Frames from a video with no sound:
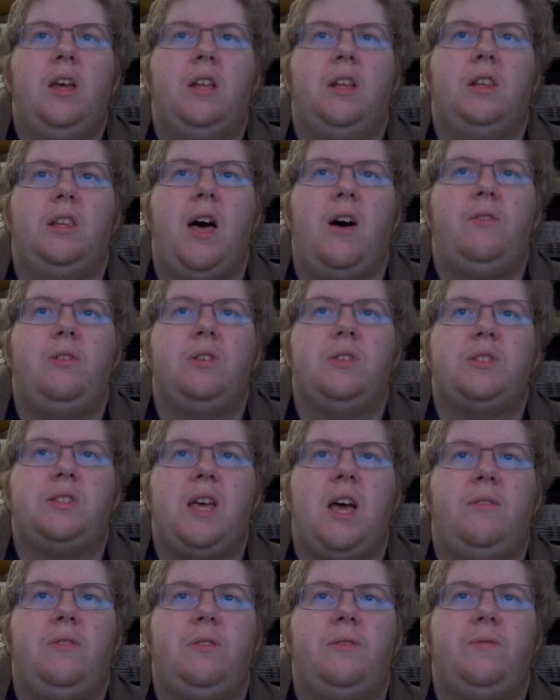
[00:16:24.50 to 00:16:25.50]
Level
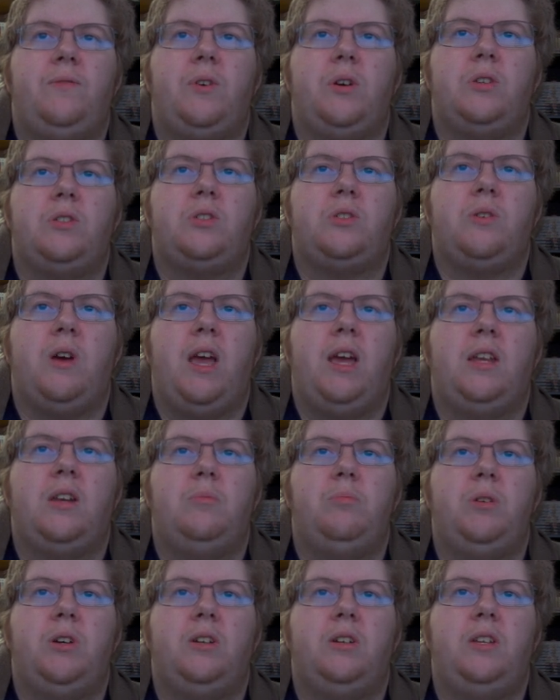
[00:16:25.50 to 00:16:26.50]
7 first dragon
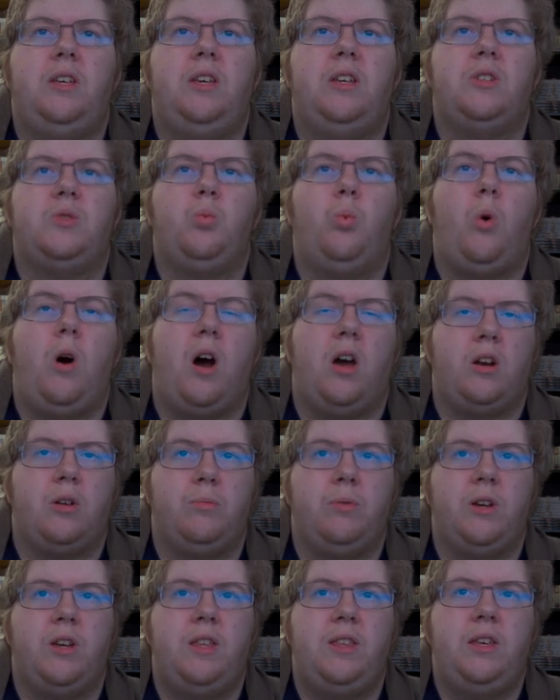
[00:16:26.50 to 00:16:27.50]
ability is Water
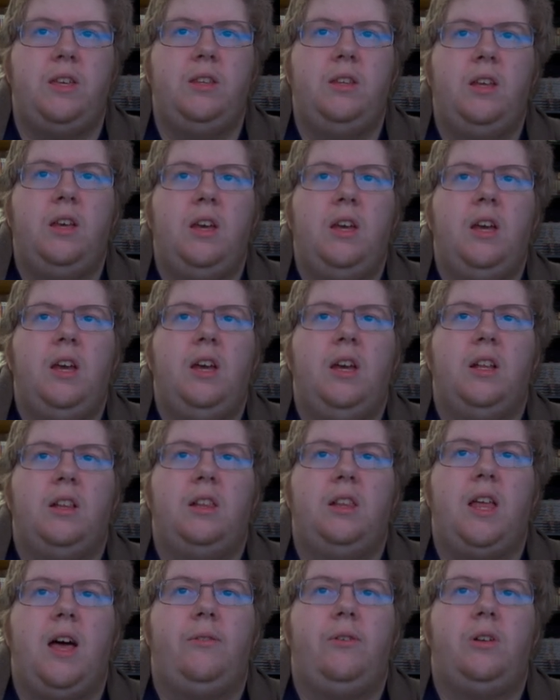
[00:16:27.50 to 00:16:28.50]
Breathing.
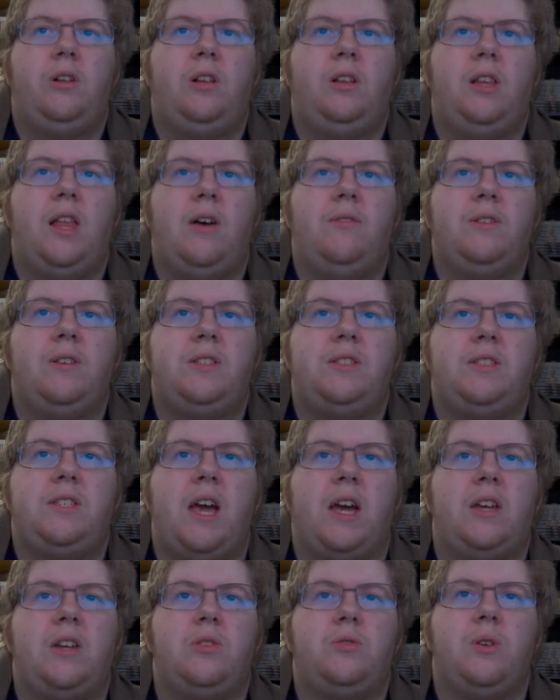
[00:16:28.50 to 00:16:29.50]
Level 11
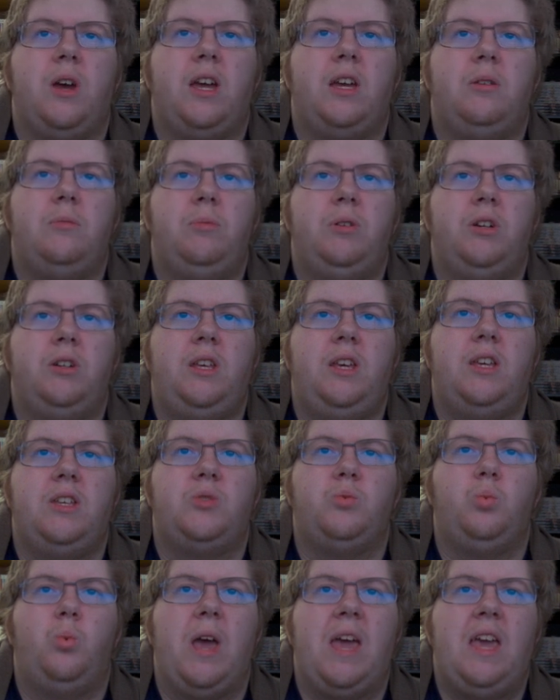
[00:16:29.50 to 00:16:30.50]
second dragon ability
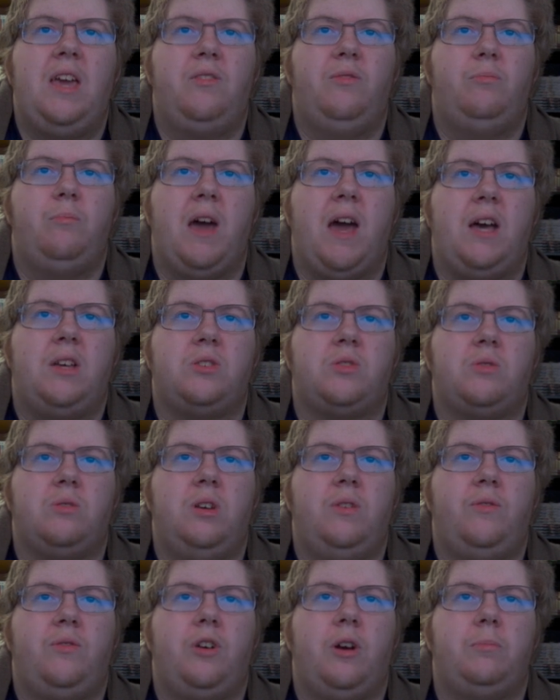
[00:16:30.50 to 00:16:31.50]
is Wave
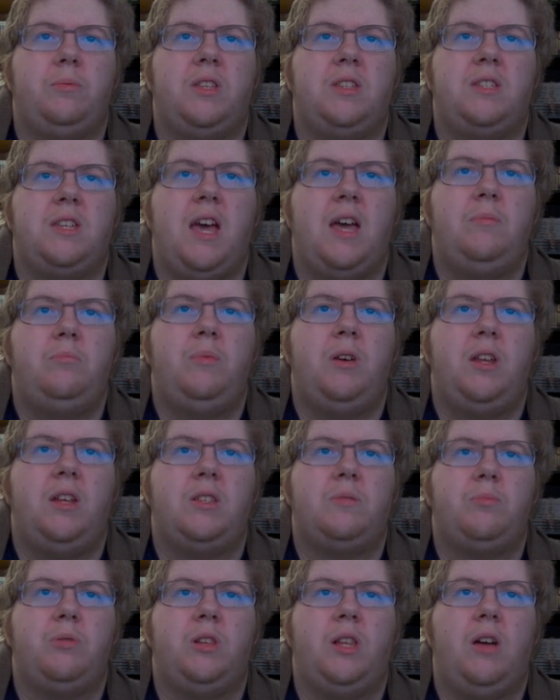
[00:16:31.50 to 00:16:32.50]
Mastery. For up to 10
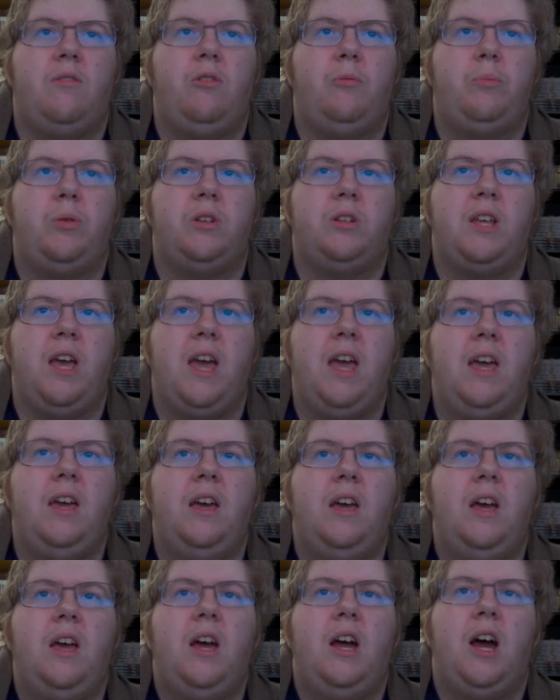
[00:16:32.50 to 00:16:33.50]
minutes per level per day,
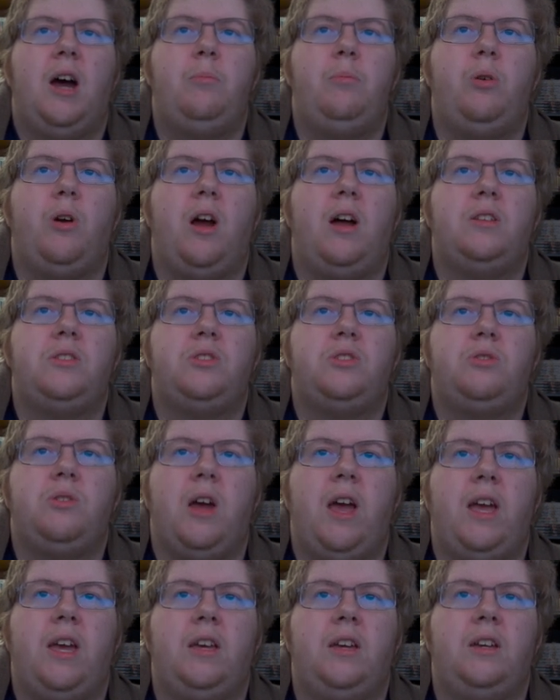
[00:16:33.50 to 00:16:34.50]
a bronze
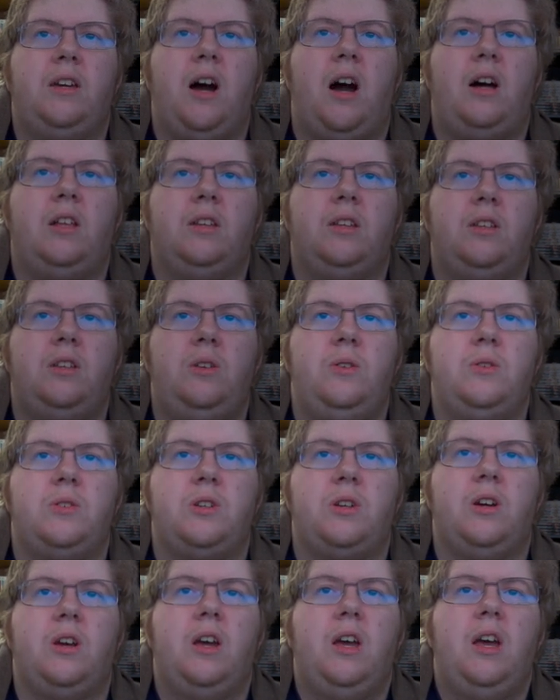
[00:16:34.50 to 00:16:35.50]
dragon gauntlet
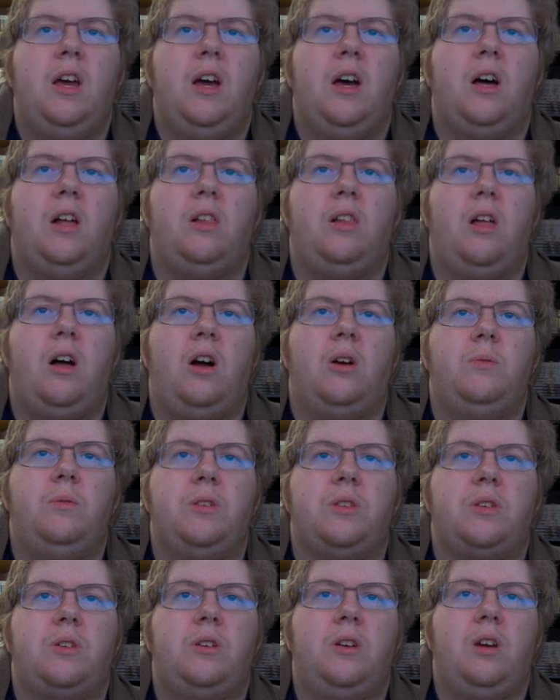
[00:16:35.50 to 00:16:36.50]
user, along with